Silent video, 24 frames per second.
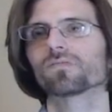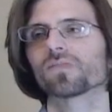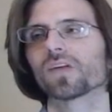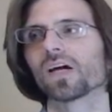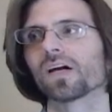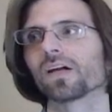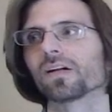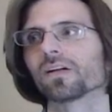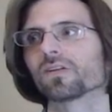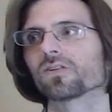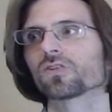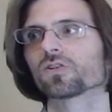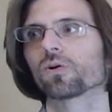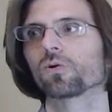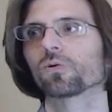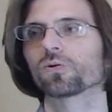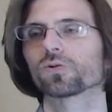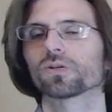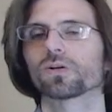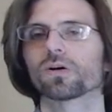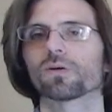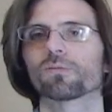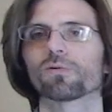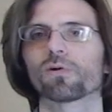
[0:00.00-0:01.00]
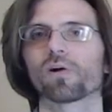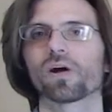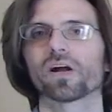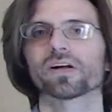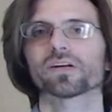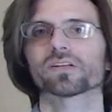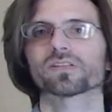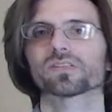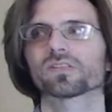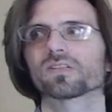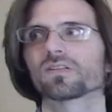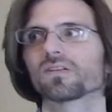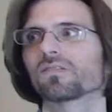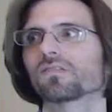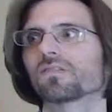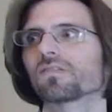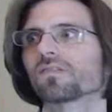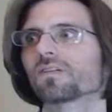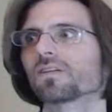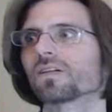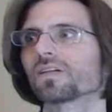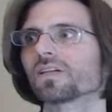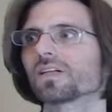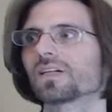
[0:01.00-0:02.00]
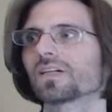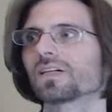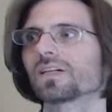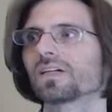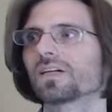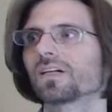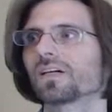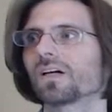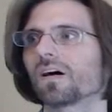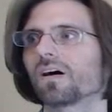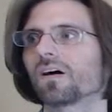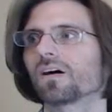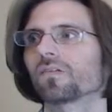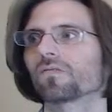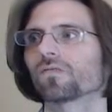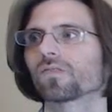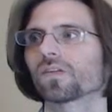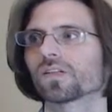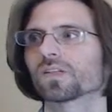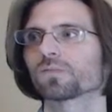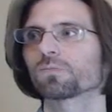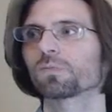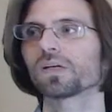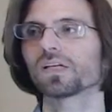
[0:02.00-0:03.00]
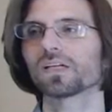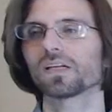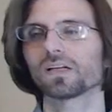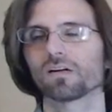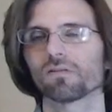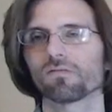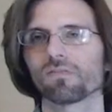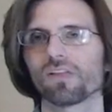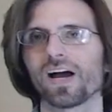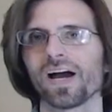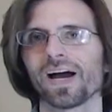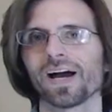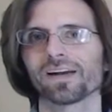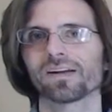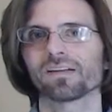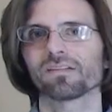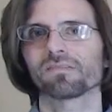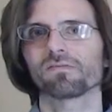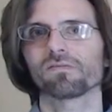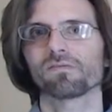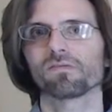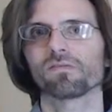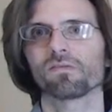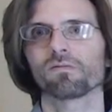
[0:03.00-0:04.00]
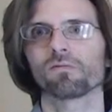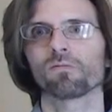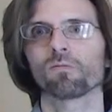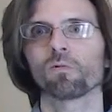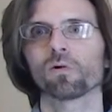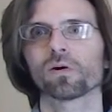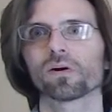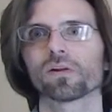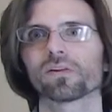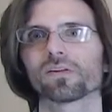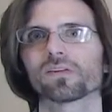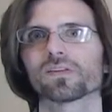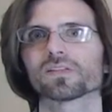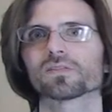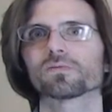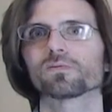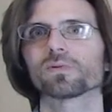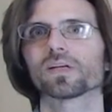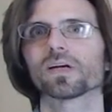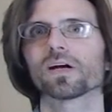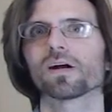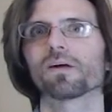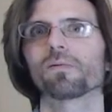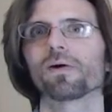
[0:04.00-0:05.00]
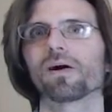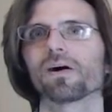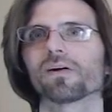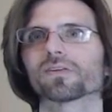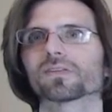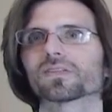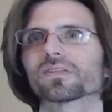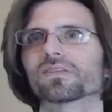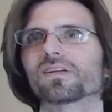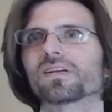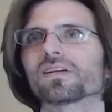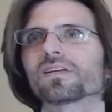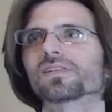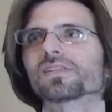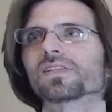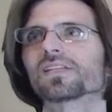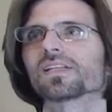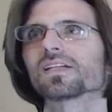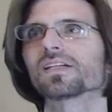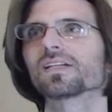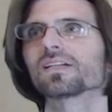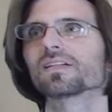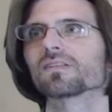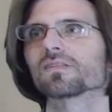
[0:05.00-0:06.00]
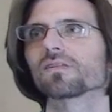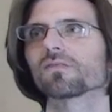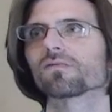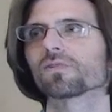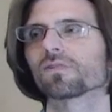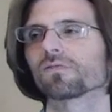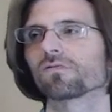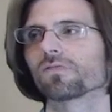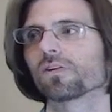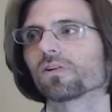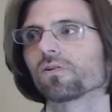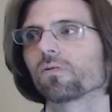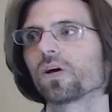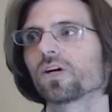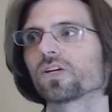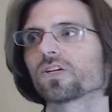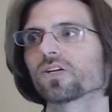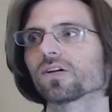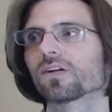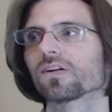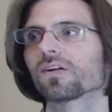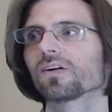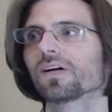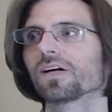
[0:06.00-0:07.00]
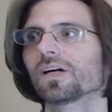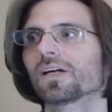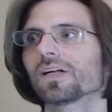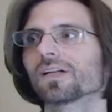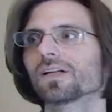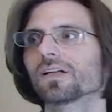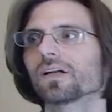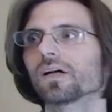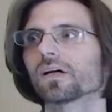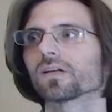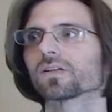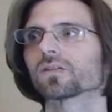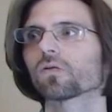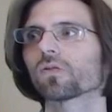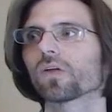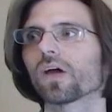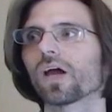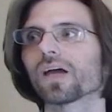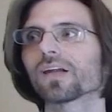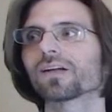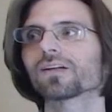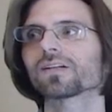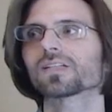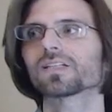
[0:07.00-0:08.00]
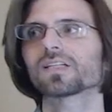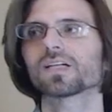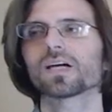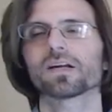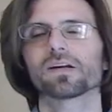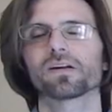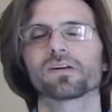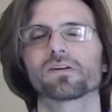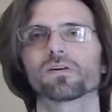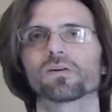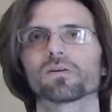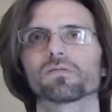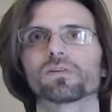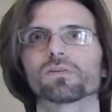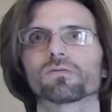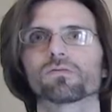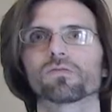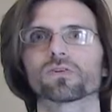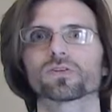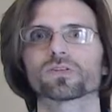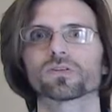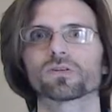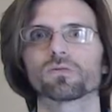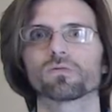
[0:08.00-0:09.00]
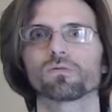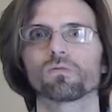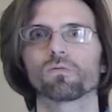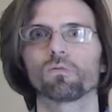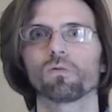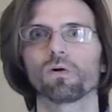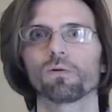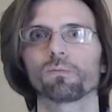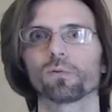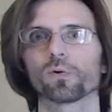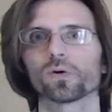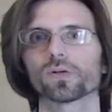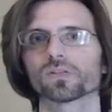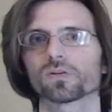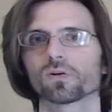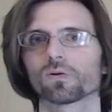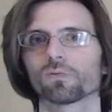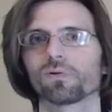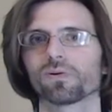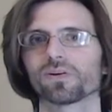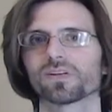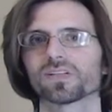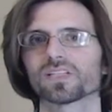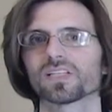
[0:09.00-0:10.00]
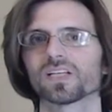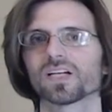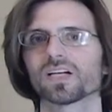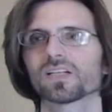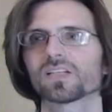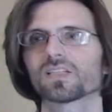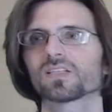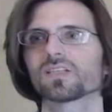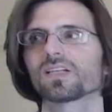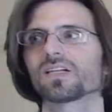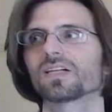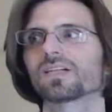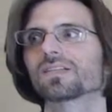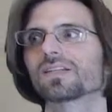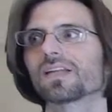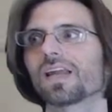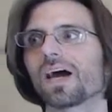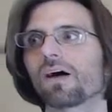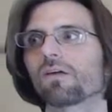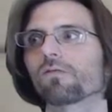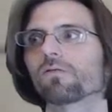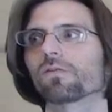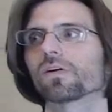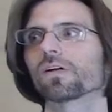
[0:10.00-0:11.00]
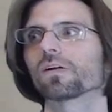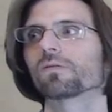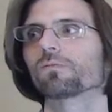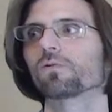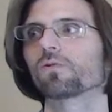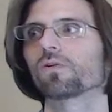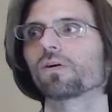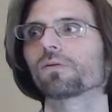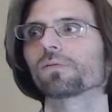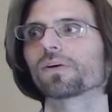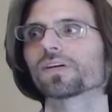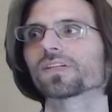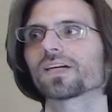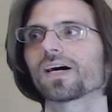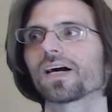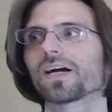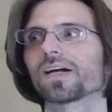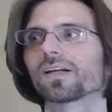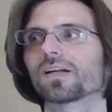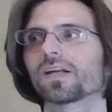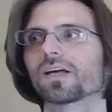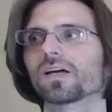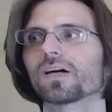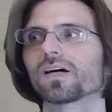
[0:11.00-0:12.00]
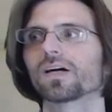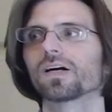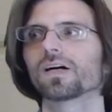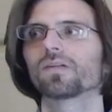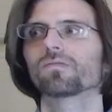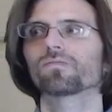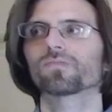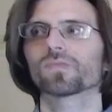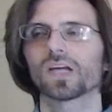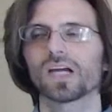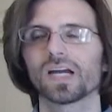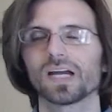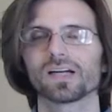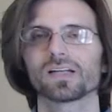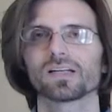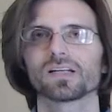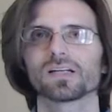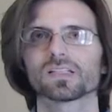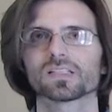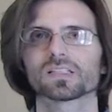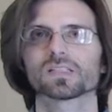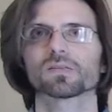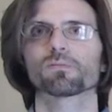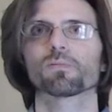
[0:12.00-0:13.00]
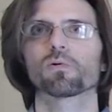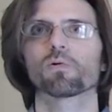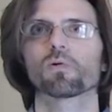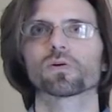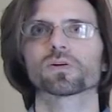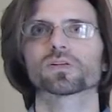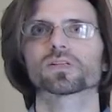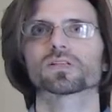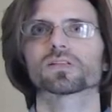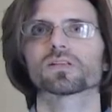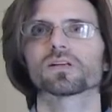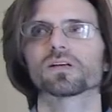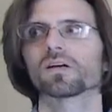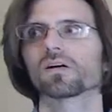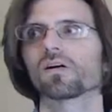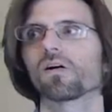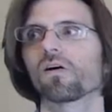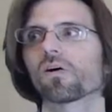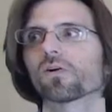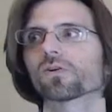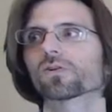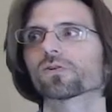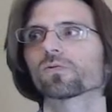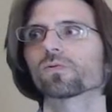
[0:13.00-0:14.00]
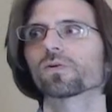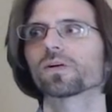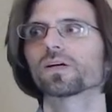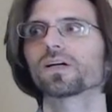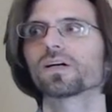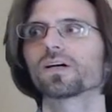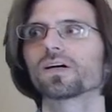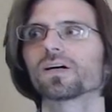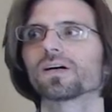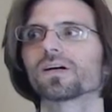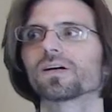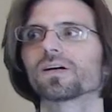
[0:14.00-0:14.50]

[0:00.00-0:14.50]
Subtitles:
and it shows in our products. And speaking of that, and one of the things we care about is the ease of configuration. And so the NEC Editor, the version 1.0.6, is now available on my site, and it supports the R3